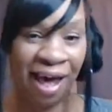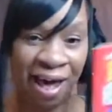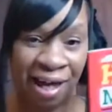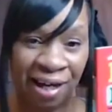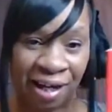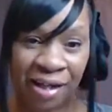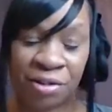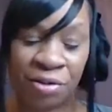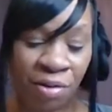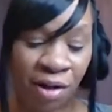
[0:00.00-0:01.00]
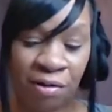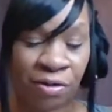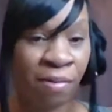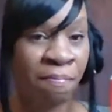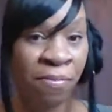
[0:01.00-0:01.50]
that? I got two of
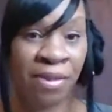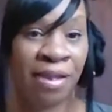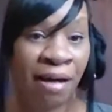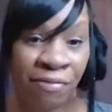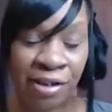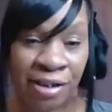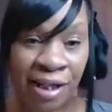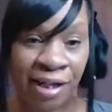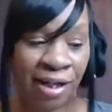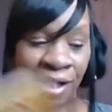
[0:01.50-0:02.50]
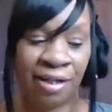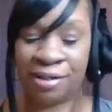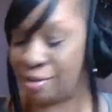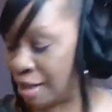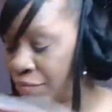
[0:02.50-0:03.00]
those. Never seen
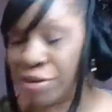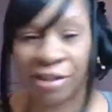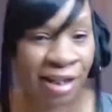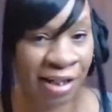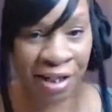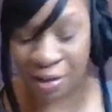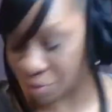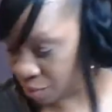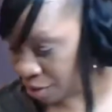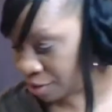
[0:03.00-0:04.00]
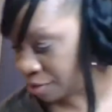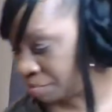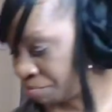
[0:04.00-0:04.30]
these, never seen the other ones.